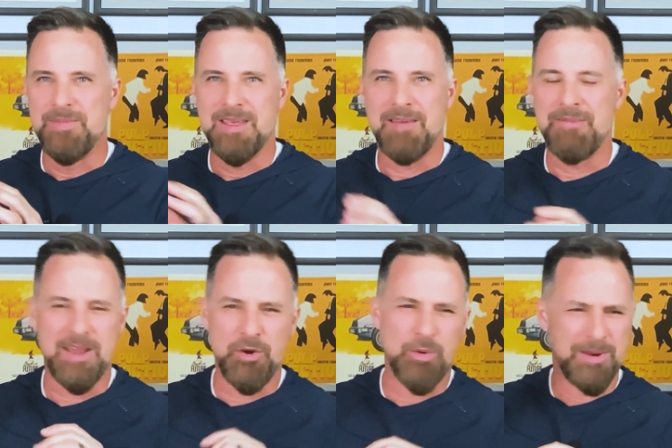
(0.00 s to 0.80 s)
I
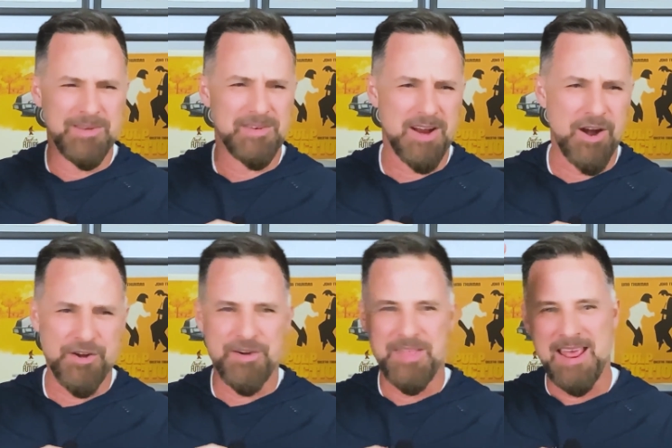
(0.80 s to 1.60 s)
forget who it is, a
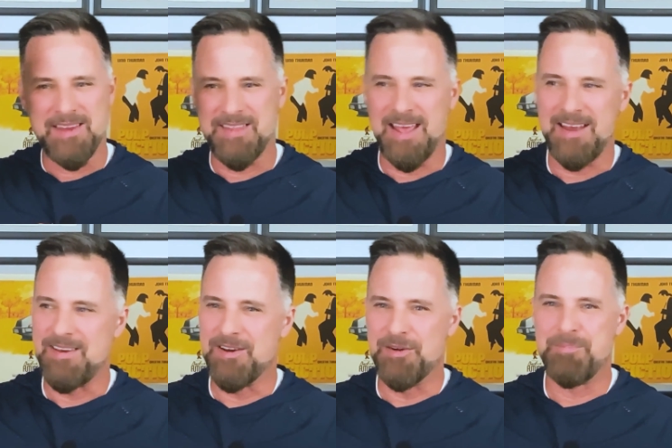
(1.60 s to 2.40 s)
Gartner that has that
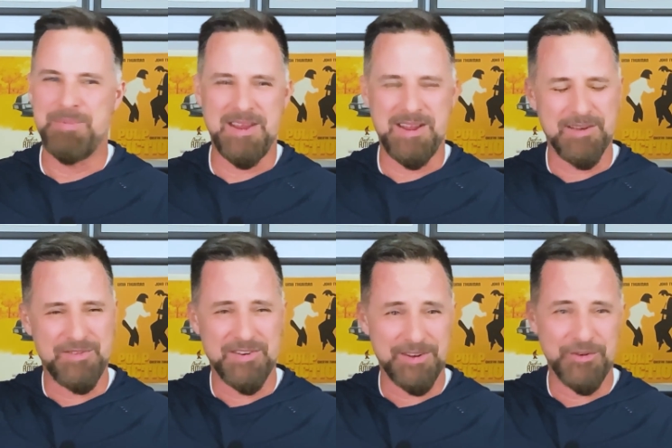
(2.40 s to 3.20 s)
you know peak of
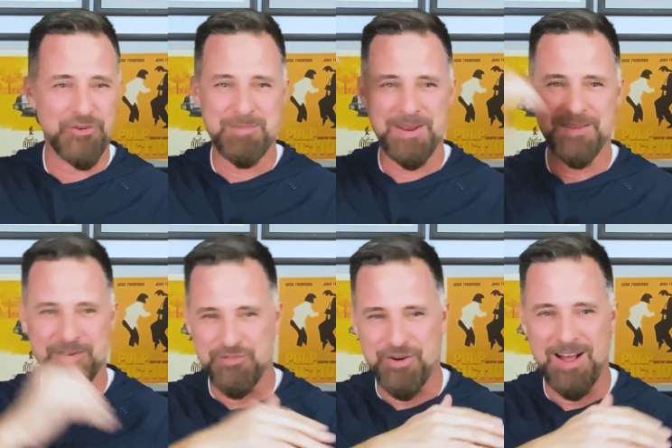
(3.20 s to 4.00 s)
disillusionment and the
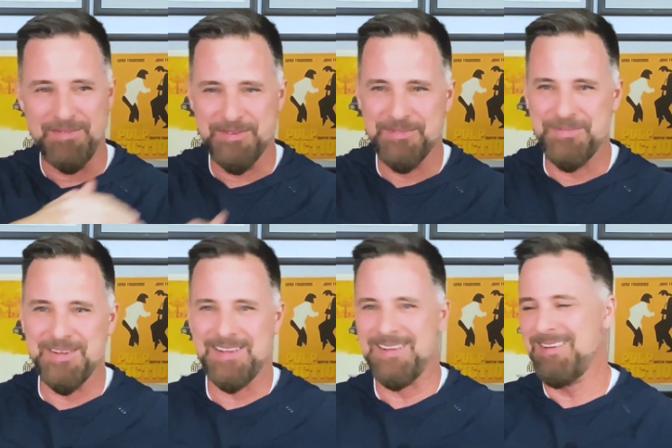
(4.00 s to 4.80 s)
trough of
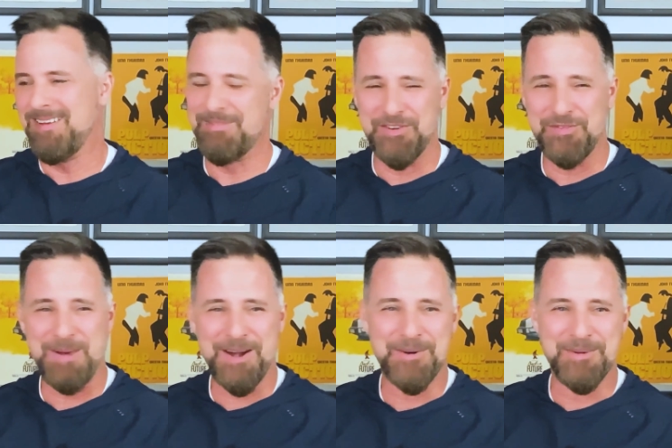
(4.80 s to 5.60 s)
uh, of
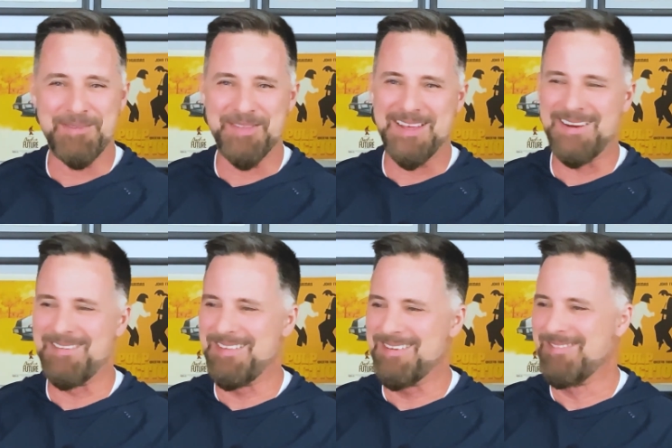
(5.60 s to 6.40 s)
despair or whatever
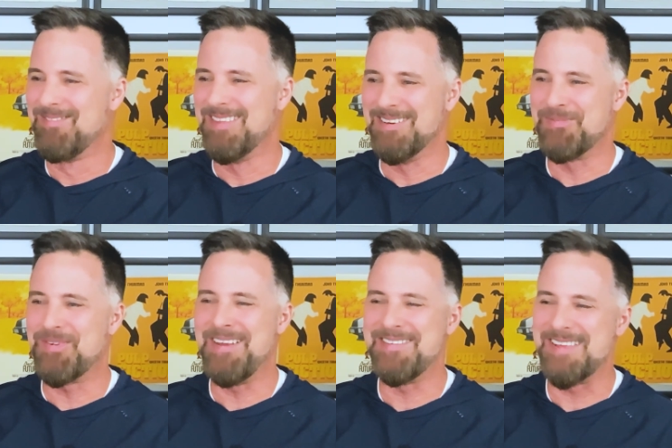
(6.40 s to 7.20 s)
the the, the
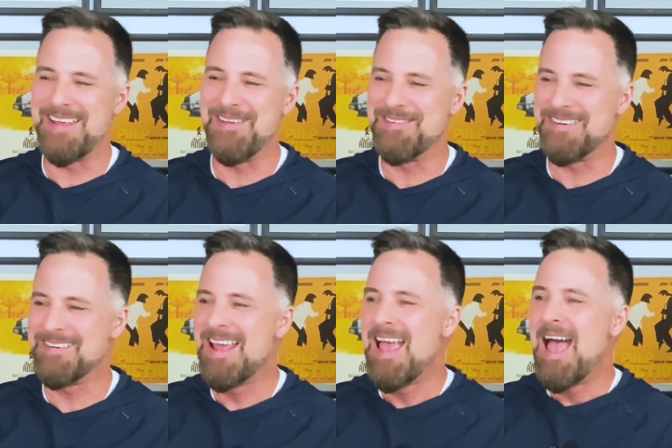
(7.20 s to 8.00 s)
phrase they use is.
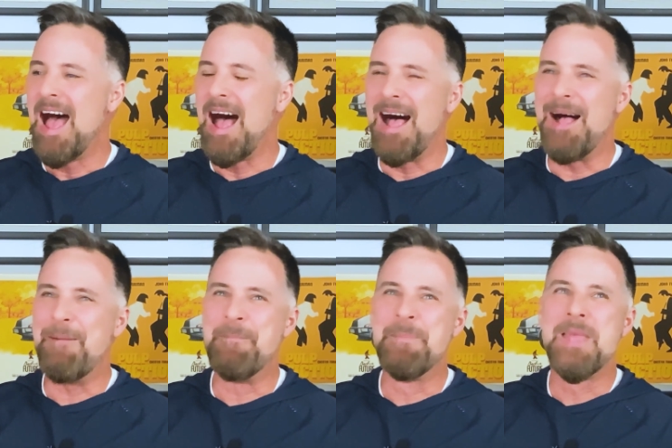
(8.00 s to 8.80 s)

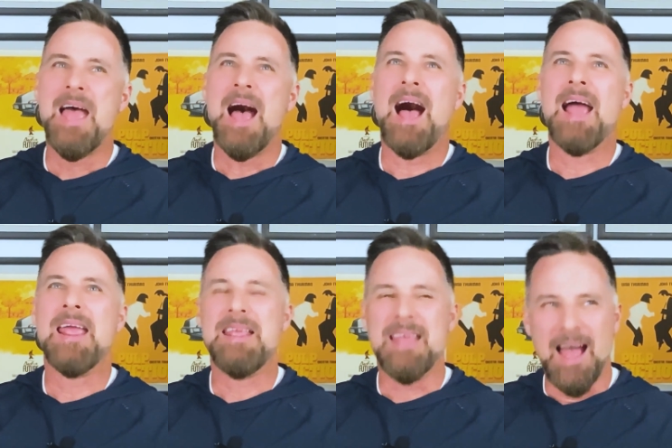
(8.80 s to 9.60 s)
Um,
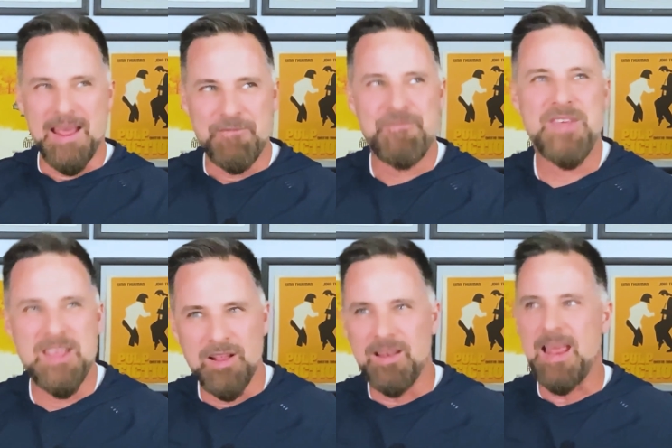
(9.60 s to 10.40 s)
I I
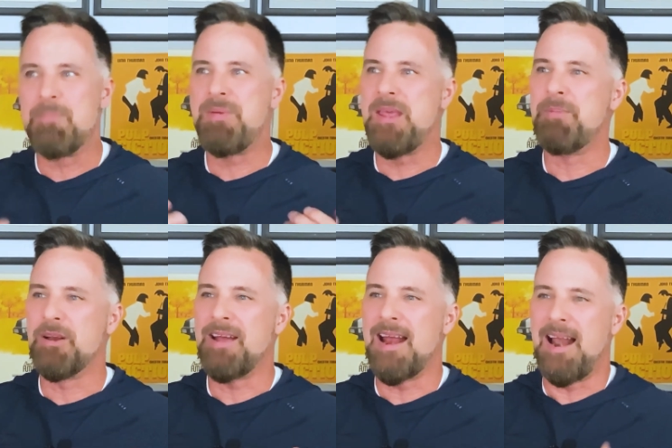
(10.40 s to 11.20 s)
feel like people
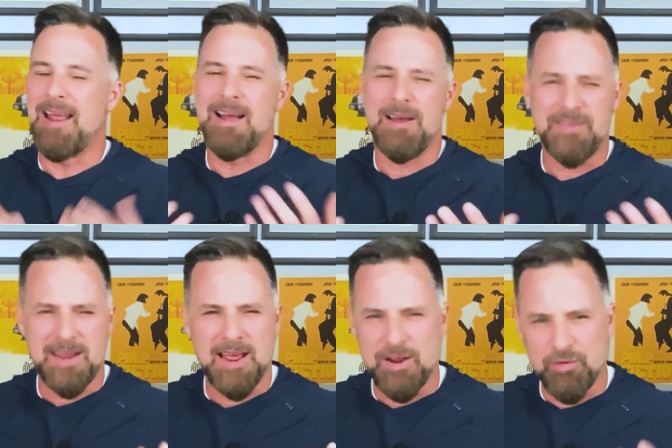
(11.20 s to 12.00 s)
are kind of like, oh, is
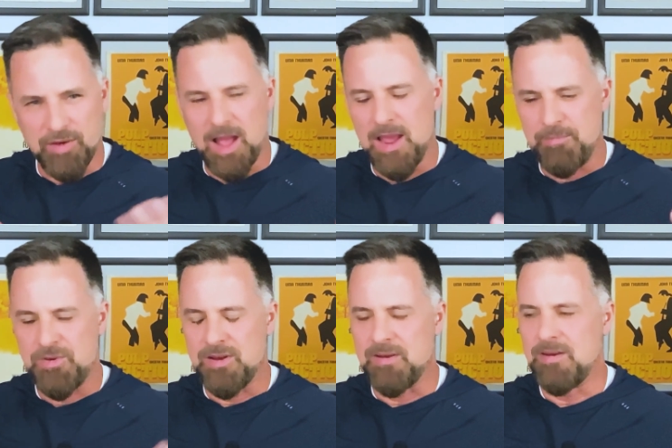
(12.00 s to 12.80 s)
A I overhyped?
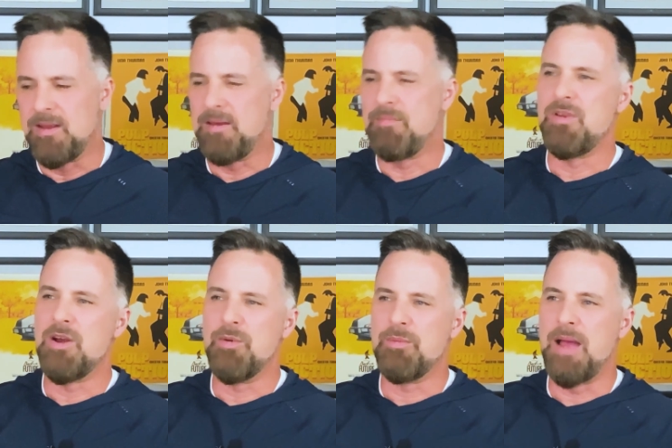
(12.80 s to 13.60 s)
And, and you
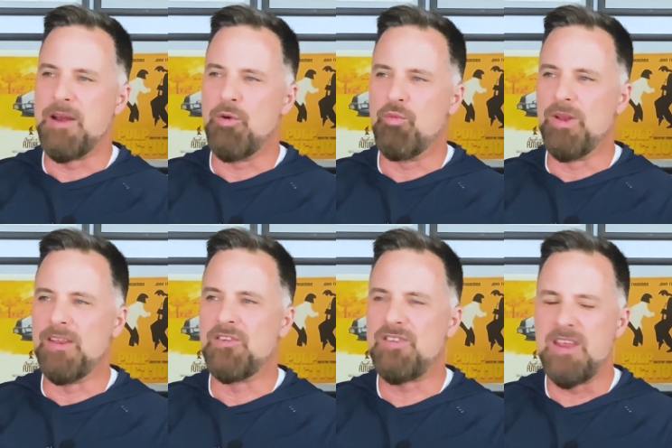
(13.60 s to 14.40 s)
know, I don't
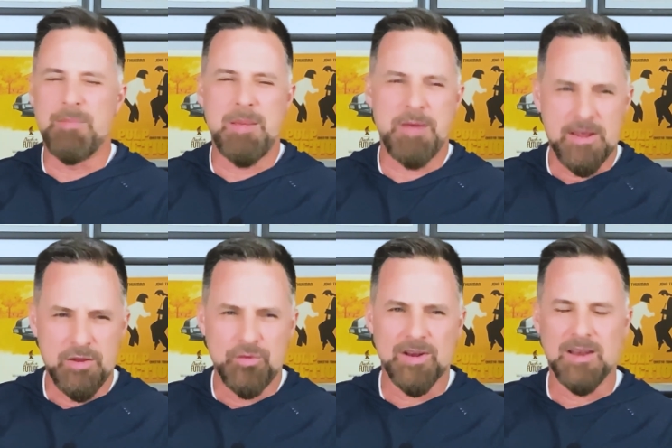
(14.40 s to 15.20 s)
really see it. Maybe I
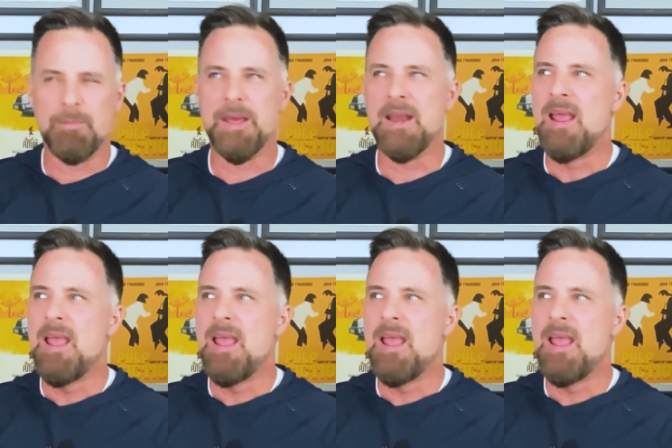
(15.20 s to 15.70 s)
use it a little bit.